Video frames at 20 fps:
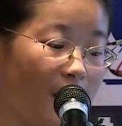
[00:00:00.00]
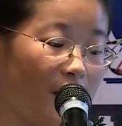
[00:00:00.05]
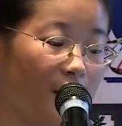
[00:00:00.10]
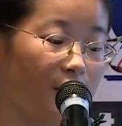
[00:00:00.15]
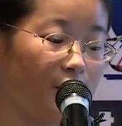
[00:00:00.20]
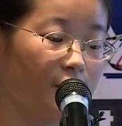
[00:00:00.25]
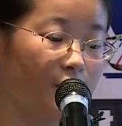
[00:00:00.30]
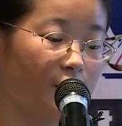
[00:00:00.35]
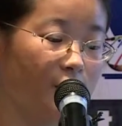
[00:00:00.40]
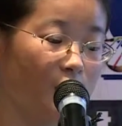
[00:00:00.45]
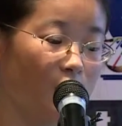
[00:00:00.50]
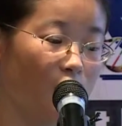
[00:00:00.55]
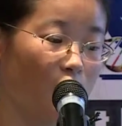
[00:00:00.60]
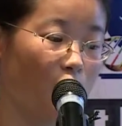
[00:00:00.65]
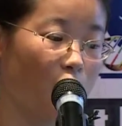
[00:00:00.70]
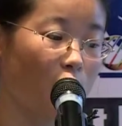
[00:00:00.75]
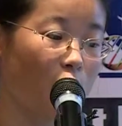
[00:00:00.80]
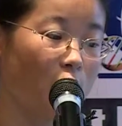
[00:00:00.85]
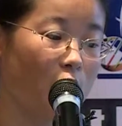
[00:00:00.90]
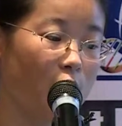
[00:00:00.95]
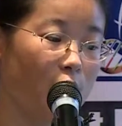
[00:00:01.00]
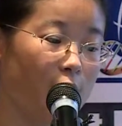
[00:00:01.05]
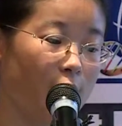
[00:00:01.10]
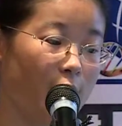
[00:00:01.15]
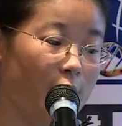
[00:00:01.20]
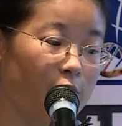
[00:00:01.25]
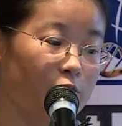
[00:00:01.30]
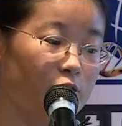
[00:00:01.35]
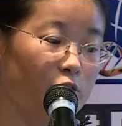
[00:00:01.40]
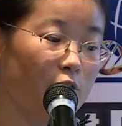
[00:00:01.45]
and the lower
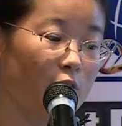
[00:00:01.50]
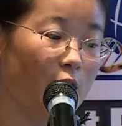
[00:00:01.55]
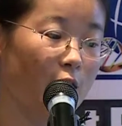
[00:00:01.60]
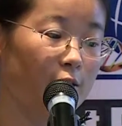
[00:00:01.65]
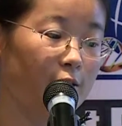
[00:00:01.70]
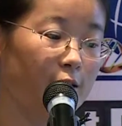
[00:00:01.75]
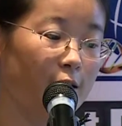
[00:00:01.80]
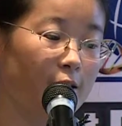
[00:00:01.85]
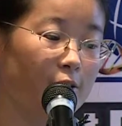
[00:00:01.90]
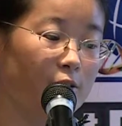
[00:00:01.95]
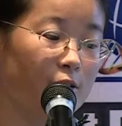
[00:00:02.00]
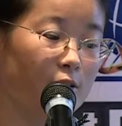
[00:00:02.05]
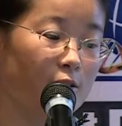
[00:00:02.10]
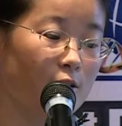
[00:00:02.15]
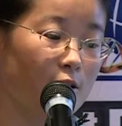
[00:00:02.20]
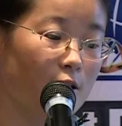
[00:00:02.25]
nitrogen content